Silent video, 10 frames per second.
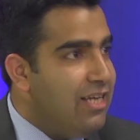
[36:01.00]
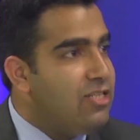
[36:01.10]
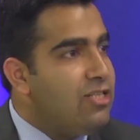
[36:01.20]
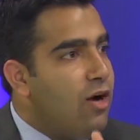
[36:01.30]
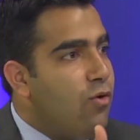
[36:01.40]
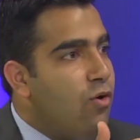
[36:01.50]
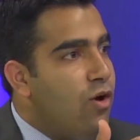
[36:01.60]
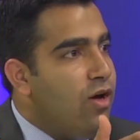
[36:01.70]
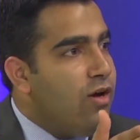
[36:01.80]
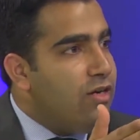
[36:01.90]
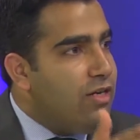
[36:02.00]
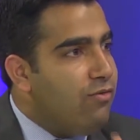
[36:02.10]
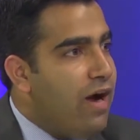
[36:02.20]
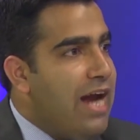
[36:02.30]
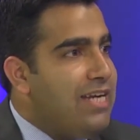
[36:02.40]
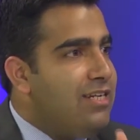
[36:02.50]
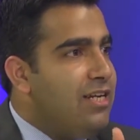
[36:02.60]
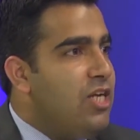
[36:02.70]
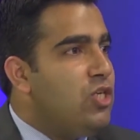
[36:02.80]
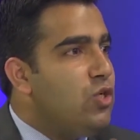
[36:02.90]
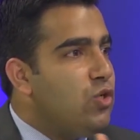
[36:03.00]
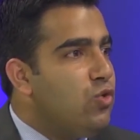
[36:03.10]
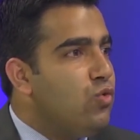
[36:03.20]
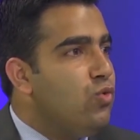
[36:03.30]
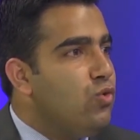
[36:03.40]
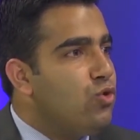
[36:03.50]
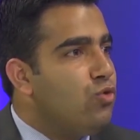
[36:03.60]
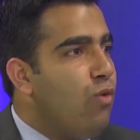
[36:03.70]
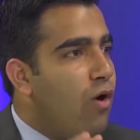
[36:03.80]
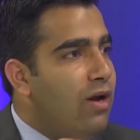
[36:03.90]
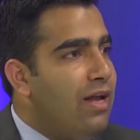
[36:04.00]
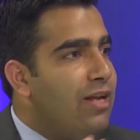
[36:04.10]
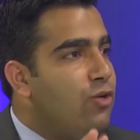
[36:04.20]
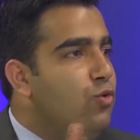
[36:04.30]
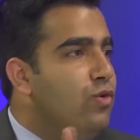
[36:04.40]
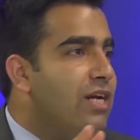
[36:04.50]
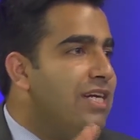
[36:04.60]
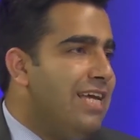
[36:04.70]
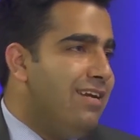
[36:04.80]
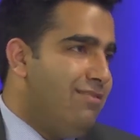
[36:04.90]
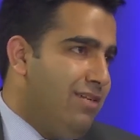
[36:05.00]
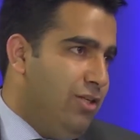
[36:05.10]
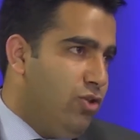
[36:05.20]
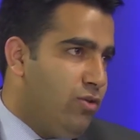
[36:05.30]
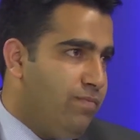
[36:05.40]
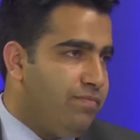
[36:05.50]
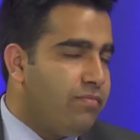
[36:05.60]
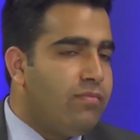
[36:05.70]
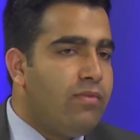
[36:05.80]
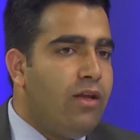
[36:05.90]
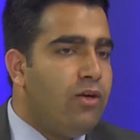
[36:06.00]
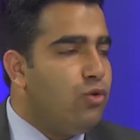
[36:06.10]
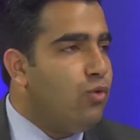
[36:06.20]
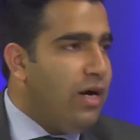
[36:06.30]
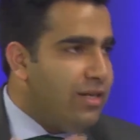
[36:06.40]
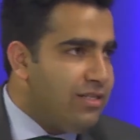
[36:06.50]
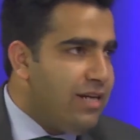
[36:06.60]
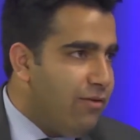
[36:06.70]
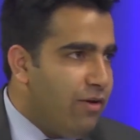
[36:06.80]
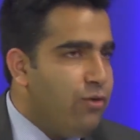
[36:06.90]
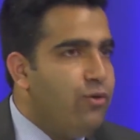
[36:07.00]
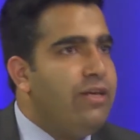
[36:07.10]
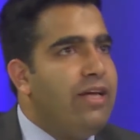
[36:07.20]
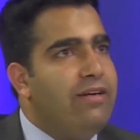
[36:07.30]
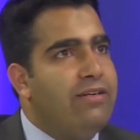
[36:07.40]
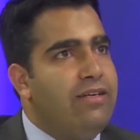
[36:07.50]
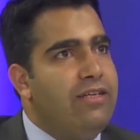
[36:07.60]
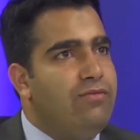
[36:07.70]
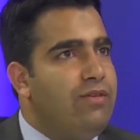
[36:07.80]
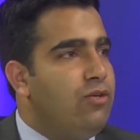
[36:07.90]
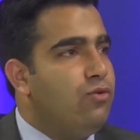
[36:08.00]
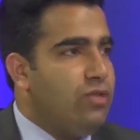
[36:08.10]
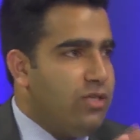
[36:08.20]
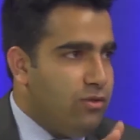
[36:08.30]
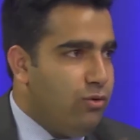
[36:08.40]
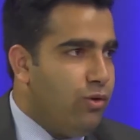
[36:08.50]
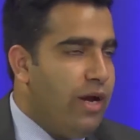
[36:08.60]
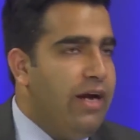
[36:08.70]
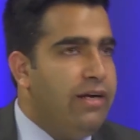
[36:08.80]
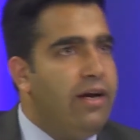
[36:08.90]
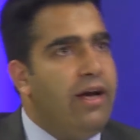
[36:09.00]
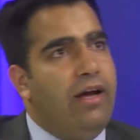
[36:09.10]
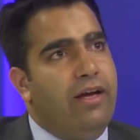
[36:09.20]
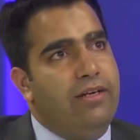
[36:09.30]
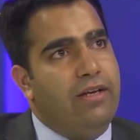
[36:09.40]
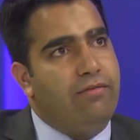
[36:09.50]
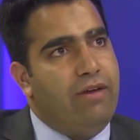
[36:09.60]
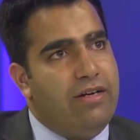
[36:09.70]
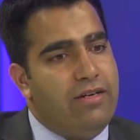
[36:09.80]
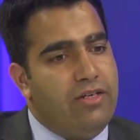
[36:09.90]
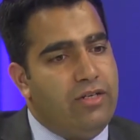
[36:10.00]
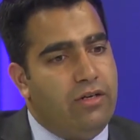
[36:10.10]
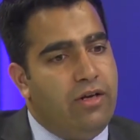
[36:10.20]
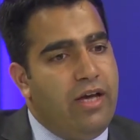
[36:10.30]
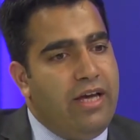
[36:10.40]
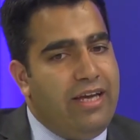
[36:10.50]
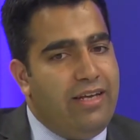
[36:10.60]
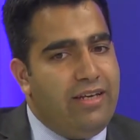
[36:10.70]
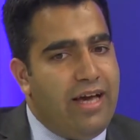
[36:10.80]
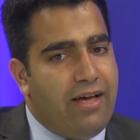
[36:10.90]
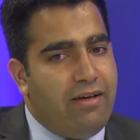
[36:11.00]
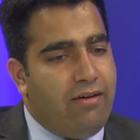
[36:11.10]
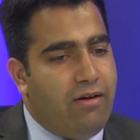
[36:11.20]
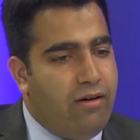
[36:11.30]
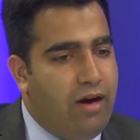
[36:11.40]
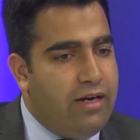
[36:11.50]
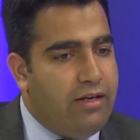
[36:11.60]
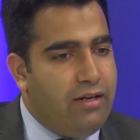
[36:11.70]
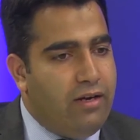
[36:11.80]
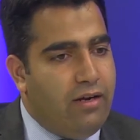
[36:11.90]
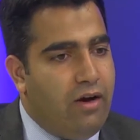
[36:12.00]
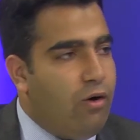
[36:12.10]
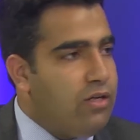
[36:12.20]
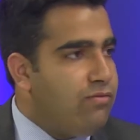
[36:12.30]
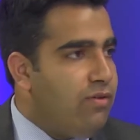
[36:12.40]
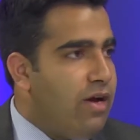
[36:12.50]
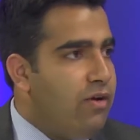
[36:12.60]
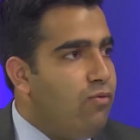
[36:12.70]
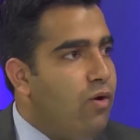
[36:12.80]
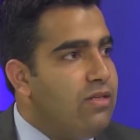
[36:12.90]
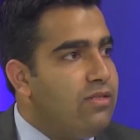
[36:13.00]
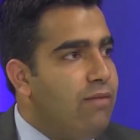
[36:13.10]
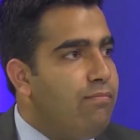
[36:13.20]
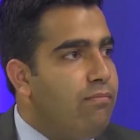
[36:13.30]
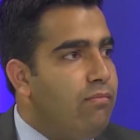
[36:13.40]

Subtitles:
is now divided into two smaller union territories. To understand what union territory is, we need to just look at Indian Federation. India until August 5 was a